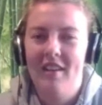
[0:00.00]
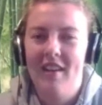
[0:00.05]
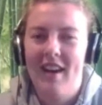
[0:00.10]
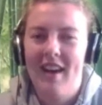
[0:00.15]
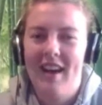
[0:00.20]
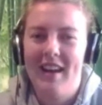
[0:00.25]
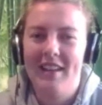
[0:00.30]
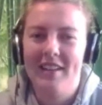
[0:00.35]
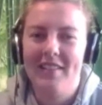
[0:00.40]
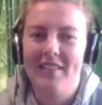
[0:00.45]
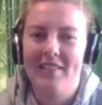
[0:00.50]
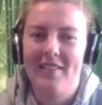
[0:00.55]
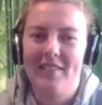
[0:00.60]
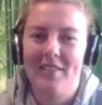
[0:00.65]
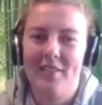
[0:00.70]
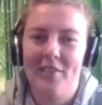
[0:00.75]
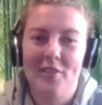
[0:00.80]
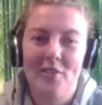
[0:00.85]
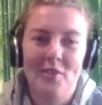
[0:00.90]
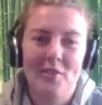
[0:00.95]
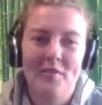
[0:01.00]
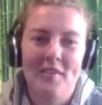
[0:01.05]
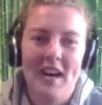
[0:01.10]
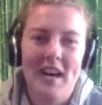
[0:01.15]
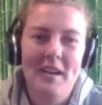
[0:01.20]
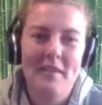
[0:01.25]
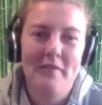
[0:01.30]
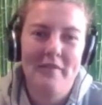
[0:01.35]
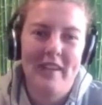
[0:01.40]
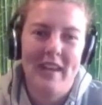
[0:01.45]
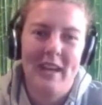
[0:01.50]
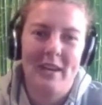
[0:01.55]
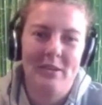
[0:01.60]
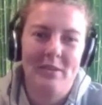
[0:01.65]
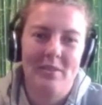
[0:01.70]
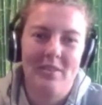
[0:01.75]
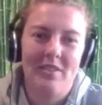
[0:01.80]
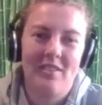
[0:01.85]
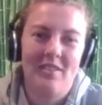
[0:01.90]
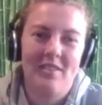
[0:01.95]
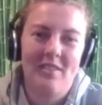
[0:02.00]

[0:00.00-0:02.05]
and the stuff I found